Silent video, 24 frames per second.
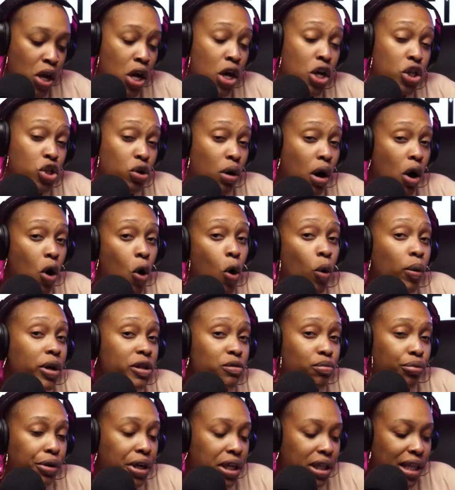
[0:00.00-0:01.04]
So I always
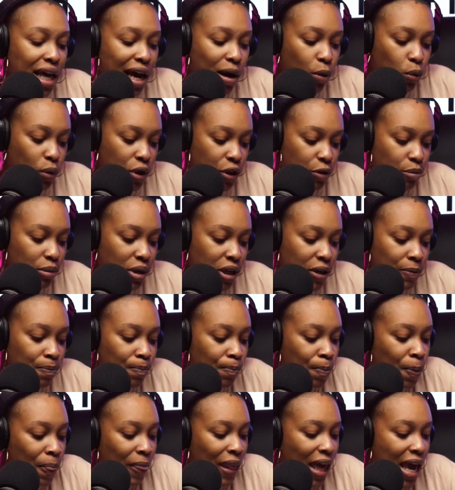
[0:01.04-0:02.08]
bring that with me.
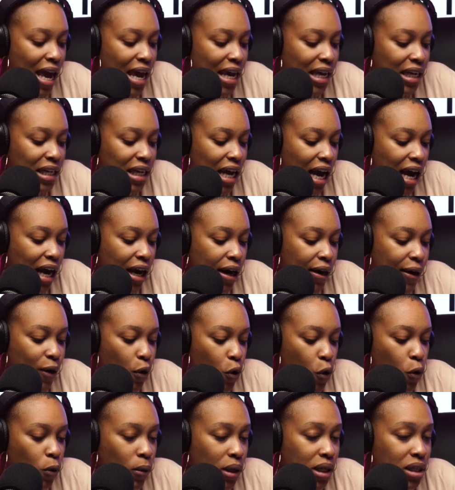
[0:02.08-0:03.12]
And I
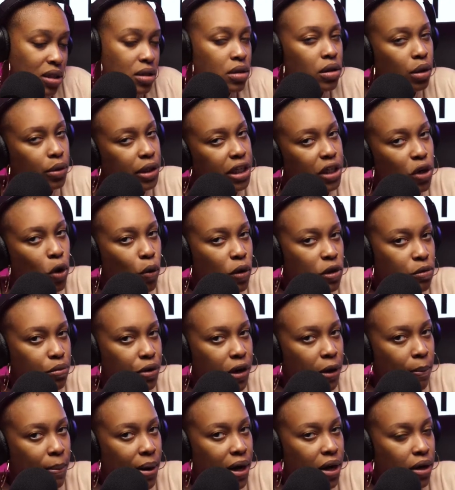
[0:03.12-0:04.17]
always, low-key, always bring a
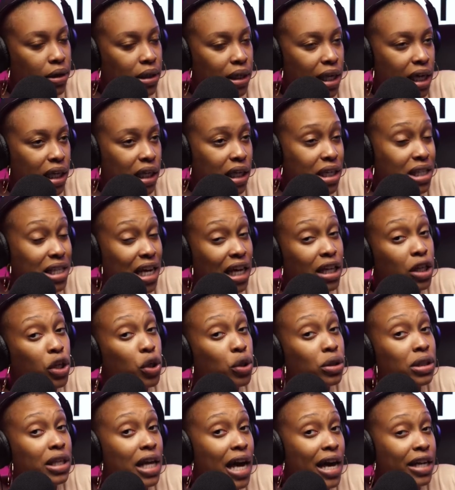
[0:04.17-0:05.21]
pair of leggings. I
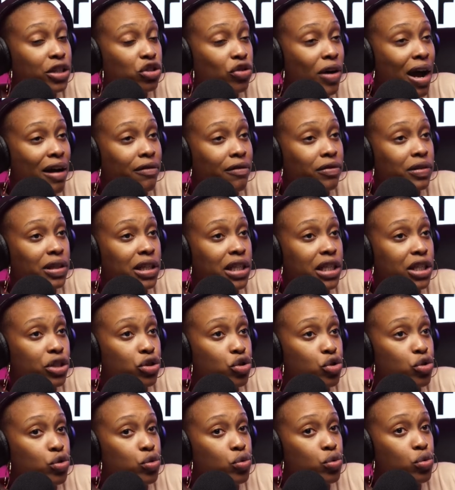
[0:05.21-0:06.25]
learned that traveling
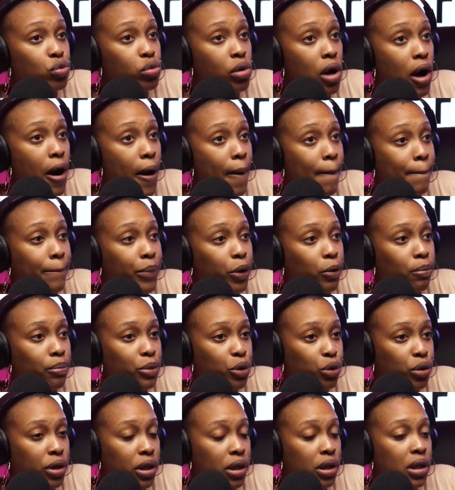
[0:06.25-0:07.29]
to
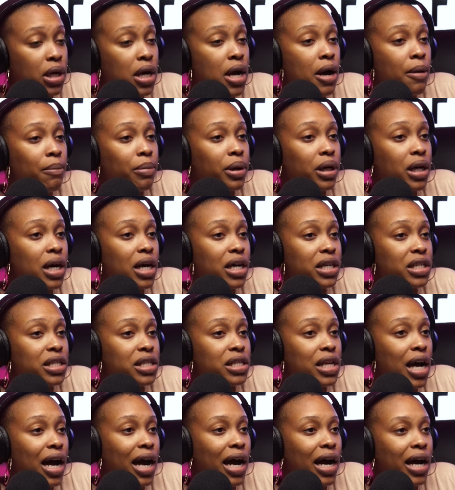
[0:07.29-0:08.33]
Bermuda because
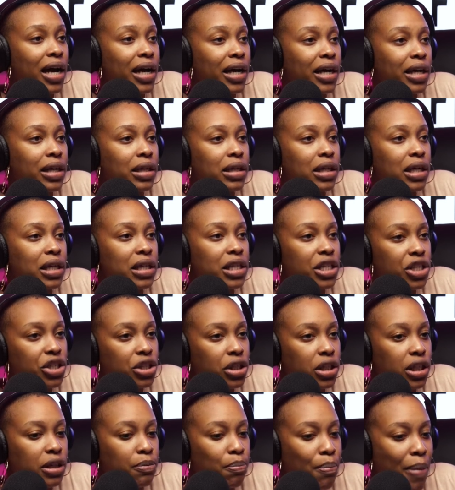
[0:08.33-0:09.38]
I
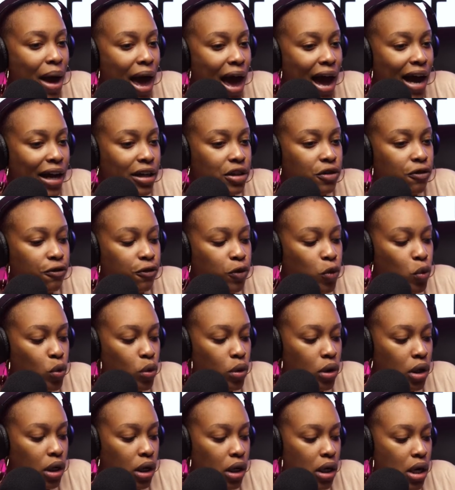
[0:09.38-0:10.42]
initially packed
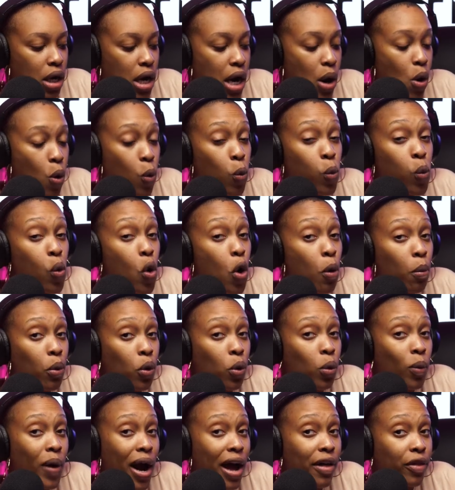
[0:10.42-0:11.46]
for warmer
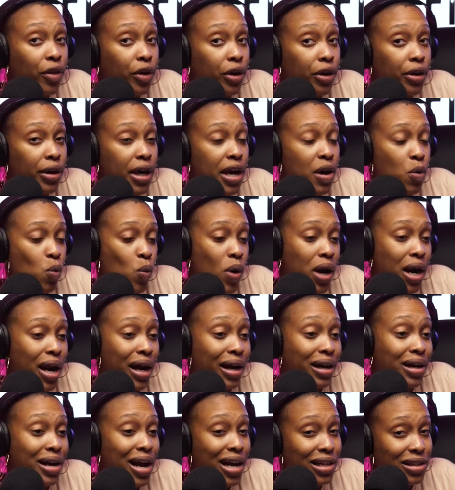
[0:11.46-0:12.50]
weather. And when I
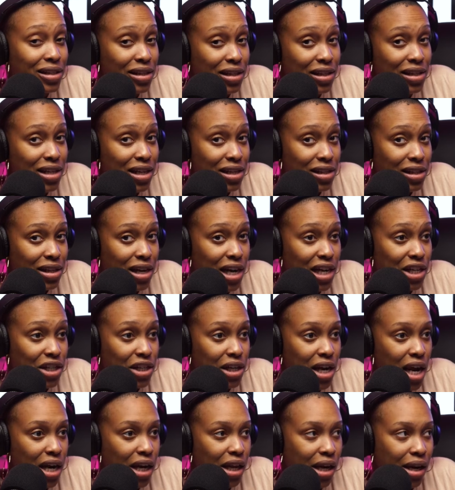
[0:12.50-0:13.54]
got to the destination
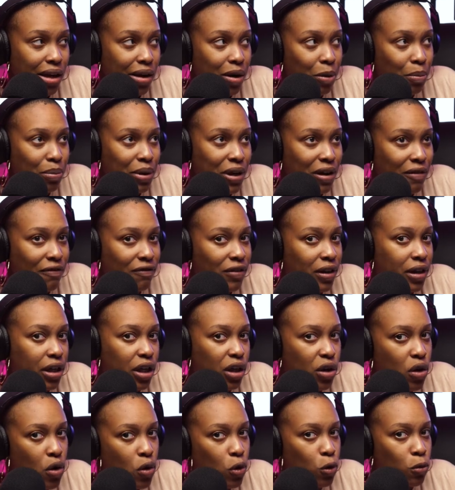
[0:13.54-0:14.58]
and it ended up being fucking
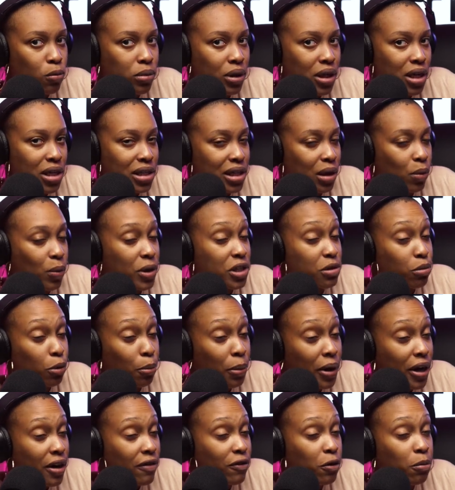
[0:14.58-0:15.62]
cold because I wasn't
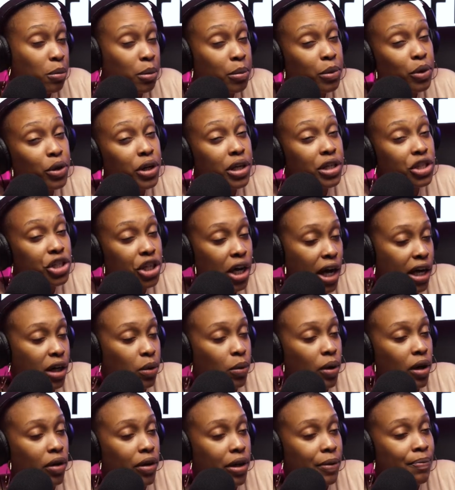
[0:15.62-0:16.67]
prepared for Bermuda in
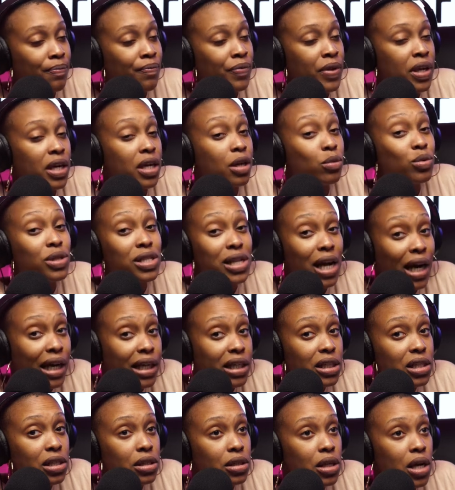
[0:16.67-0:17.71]
January, it was
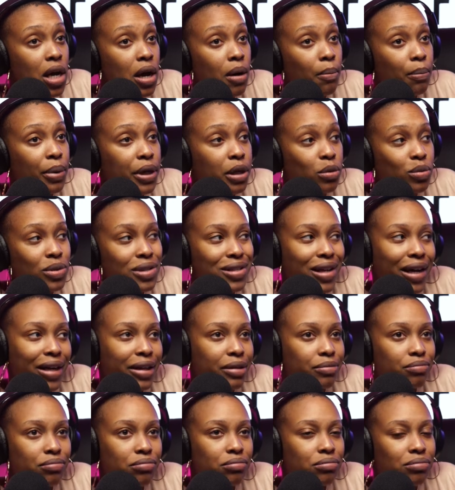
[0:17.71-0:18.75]
nice, but it was like
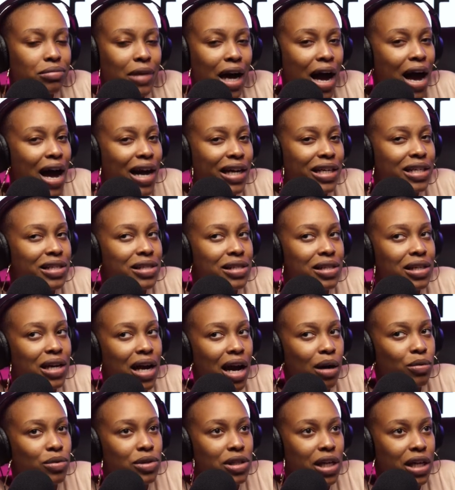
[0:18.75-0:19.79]
the highest it got
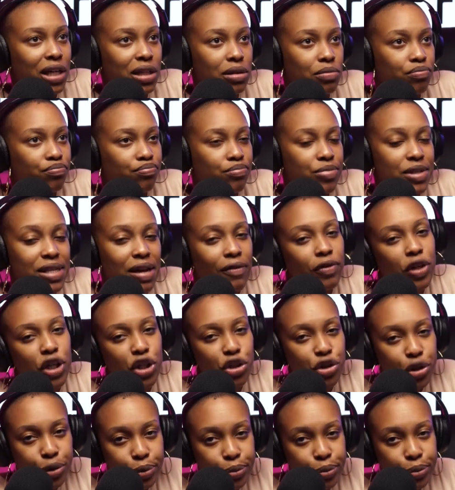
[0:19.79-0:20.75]
was like 72.